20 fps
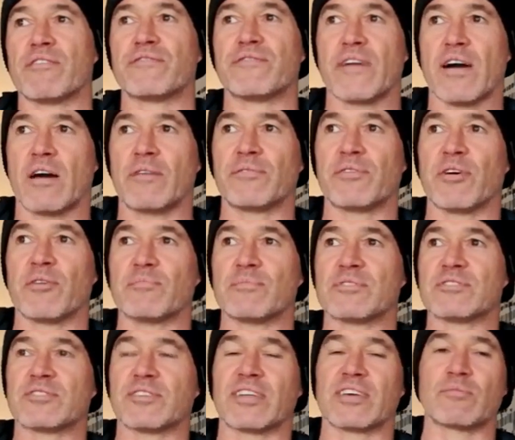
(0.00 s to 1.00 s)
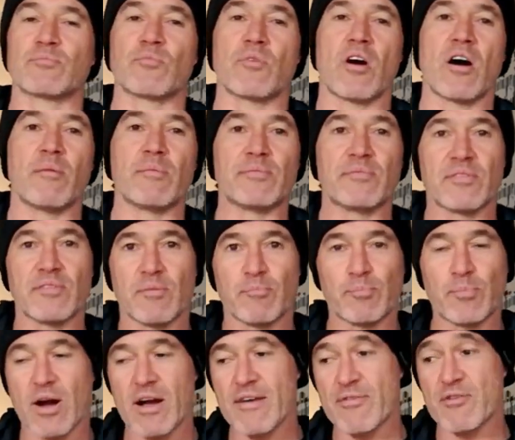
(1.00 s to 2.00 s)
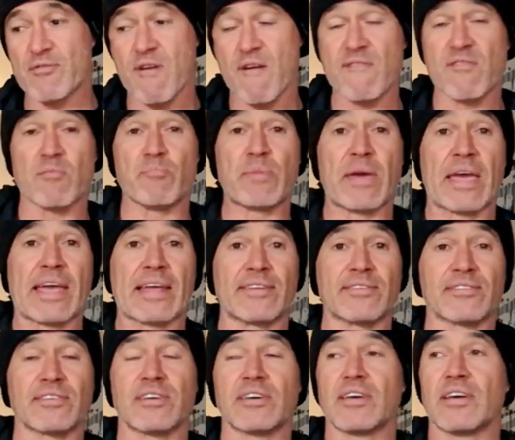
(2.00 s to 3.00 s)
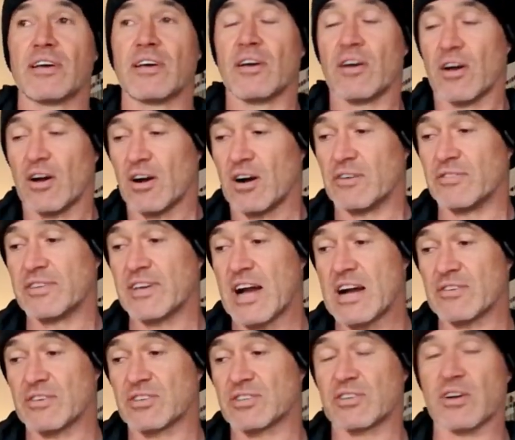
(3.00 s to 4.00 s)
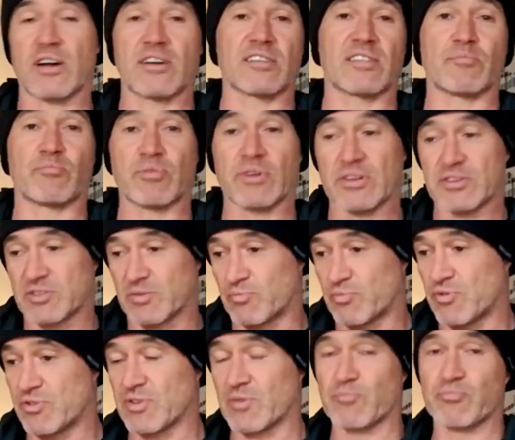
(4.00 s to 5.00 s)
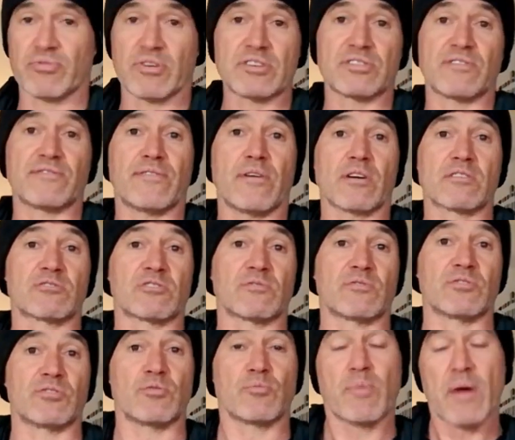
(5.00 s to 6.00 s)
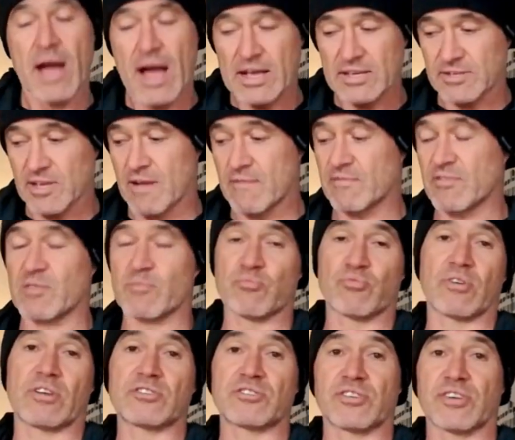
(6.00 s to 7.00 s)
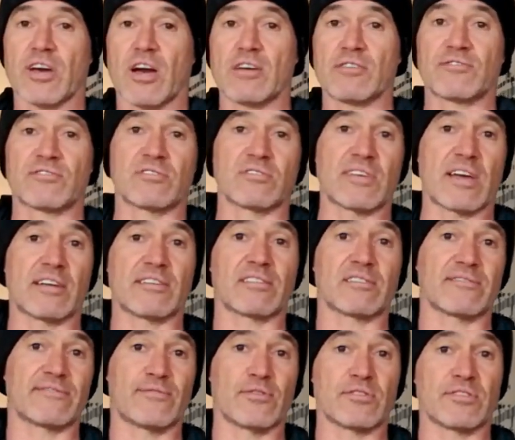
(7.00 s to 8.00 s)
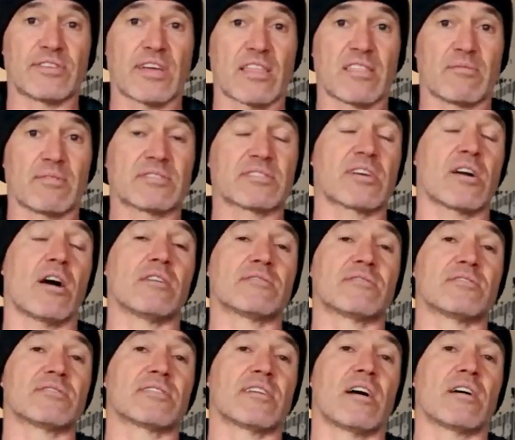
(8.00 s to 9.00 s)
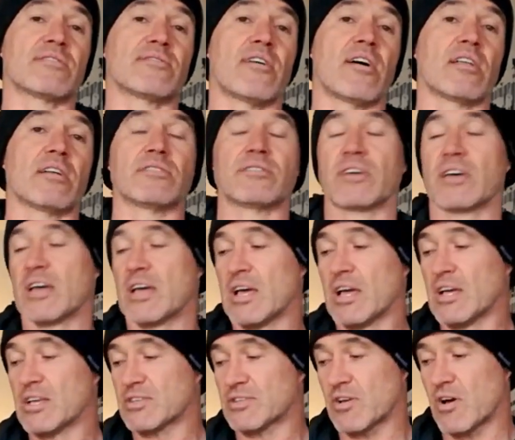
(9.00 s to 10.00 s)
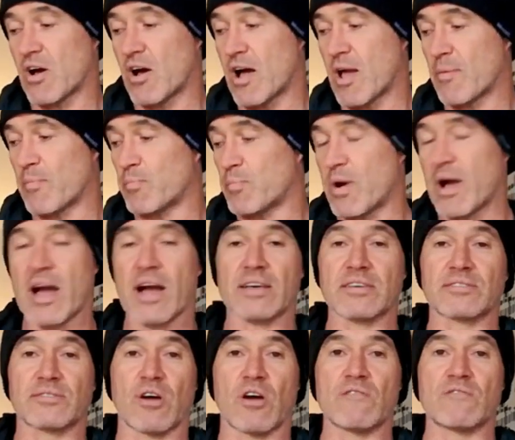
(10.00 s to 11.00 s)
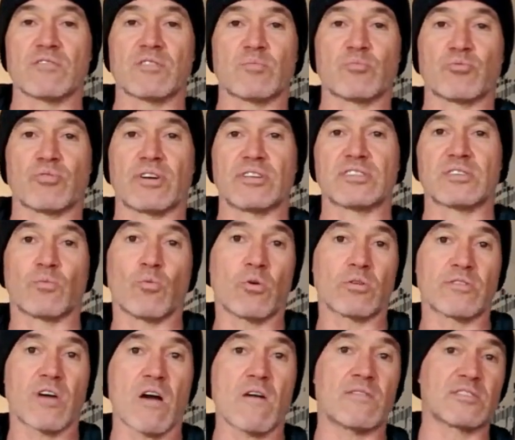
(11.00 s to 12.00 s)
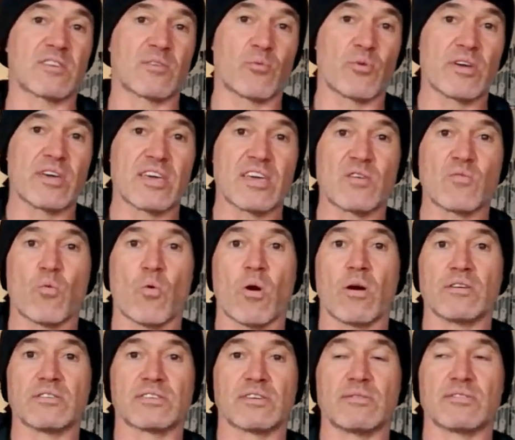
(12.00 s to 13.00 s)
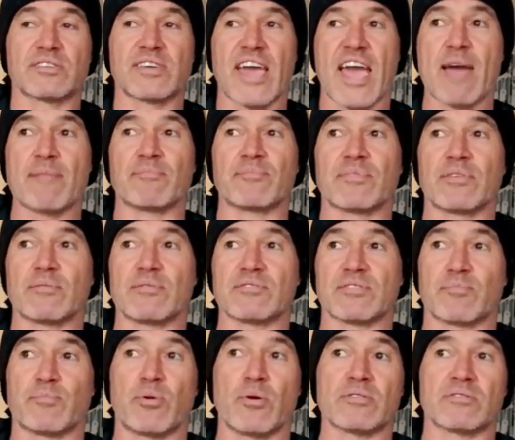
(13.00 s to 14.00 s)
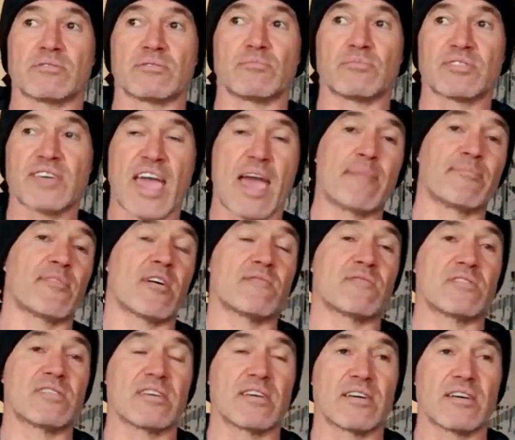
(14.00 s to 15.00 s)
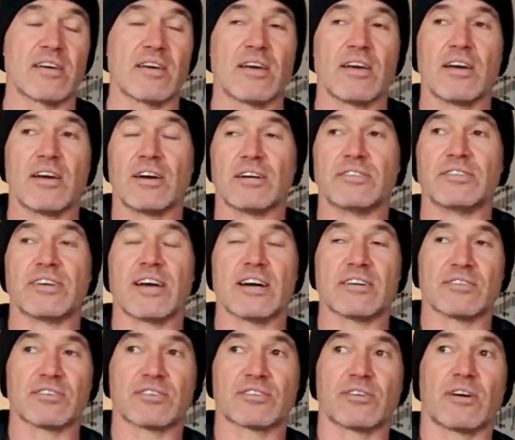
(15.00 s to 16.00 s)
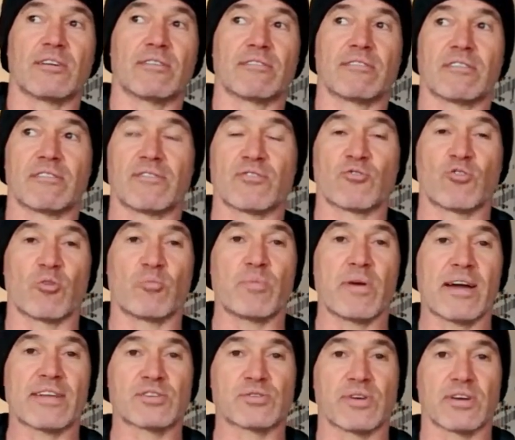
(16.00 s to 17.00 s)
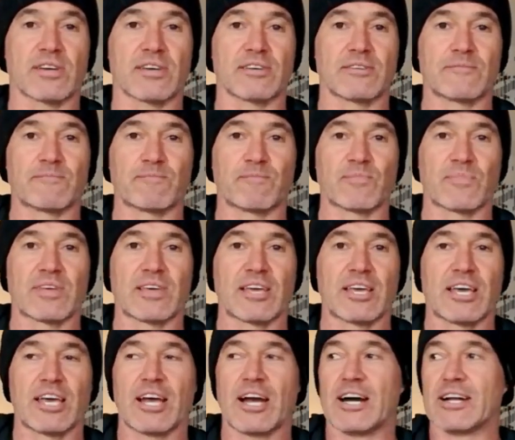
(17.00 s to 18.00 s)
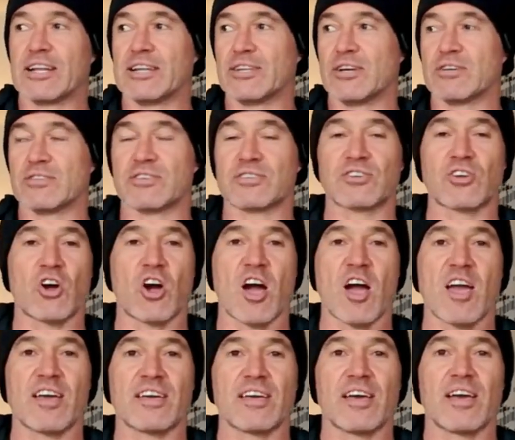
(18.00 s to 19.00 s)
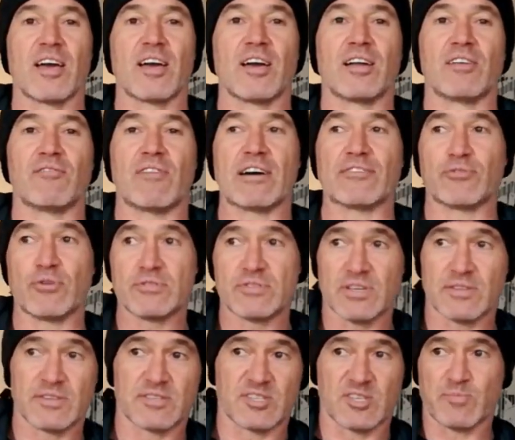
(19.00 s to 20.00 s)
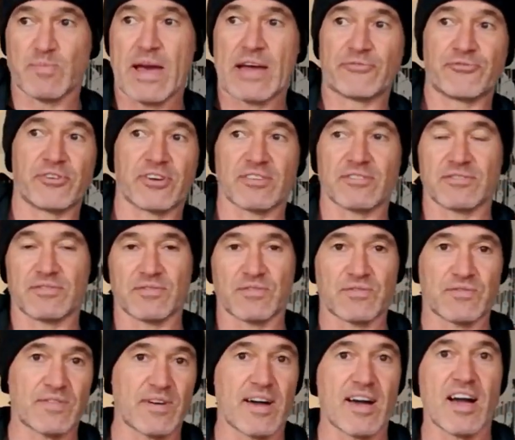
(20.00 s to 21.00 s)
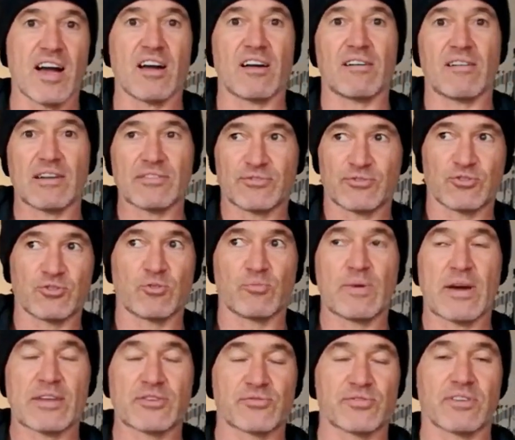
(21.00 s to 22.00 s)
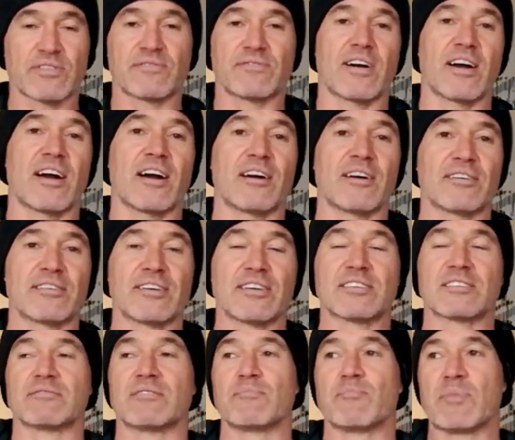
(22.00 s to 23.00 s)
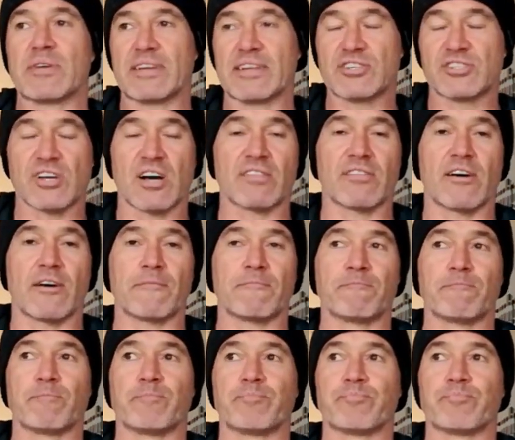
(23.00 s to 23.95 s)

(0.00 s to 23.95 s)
I found him sitting by the river bend on the other side of the bridge. The bridge of the Fox River, you pass over the bridge to go to the further down the west coast, the South Island. So I passed over the bridge, walked over to where he was. His camp. There's a person who's camped over there on the other side of the river called Patrick. I don't know this guy. Ratu said, "This is Patrick, this is Far." Ratu, Patrick, Far. So they met each other.